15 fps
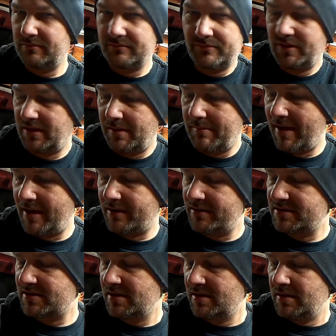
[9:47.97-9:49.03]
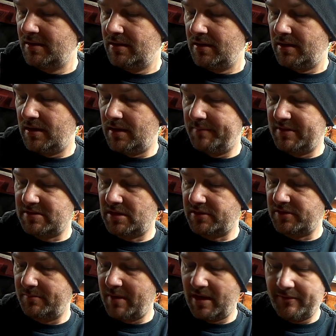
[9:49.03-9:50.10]
really matters. Uh, but it's
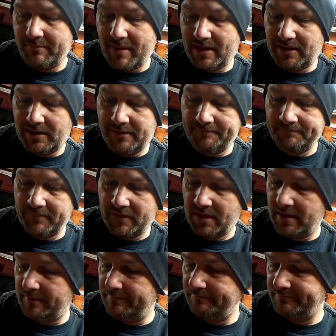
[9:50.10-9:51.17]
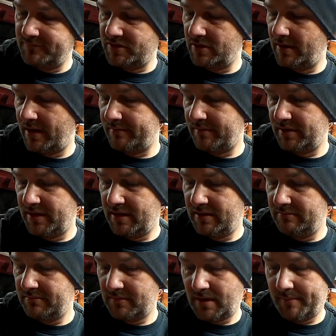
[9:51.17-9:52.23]
also made of metal, um, so I really,
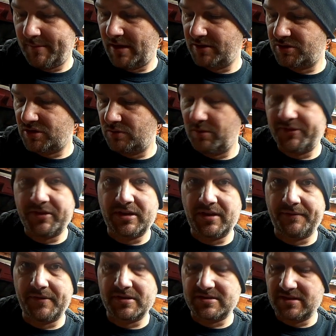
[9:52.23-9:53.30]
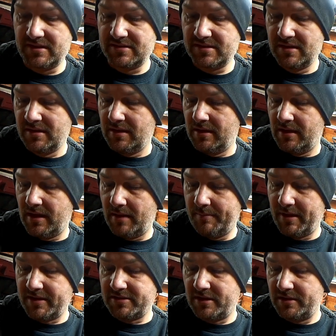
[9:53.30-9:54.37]
I'm not sure what the difference is. Uh,
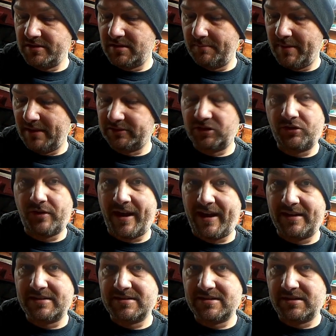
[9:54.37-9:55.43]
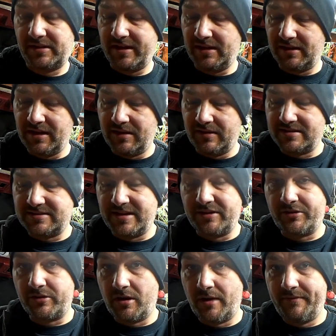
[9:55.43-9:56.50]
but as long as the belt tracks cleanly in the
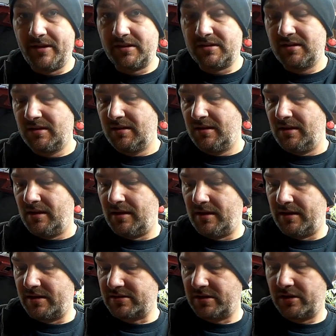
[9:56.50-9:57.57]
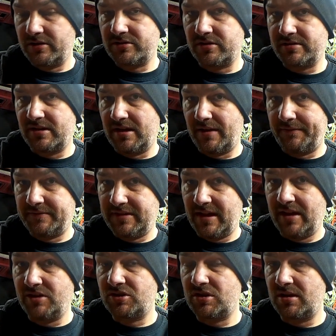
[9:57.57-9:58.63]
center of it, uh, and as long as there's enough
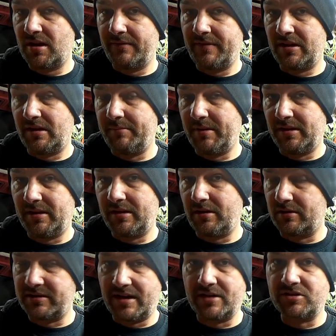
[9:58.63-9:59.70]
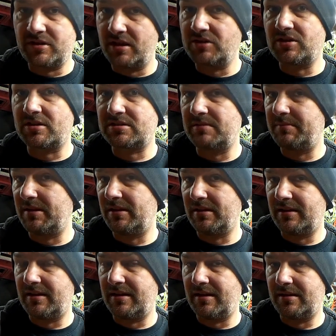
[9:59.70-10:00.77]
tension availability or tension
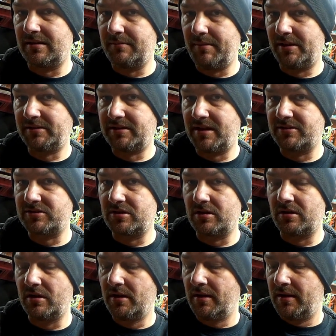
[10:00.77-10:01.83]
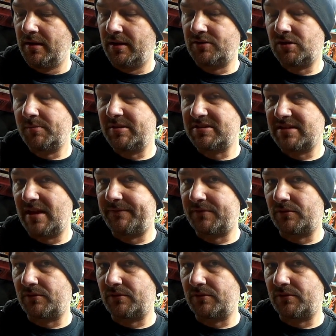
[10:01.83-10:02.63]
adjustability in the belt tensioner, it should be safe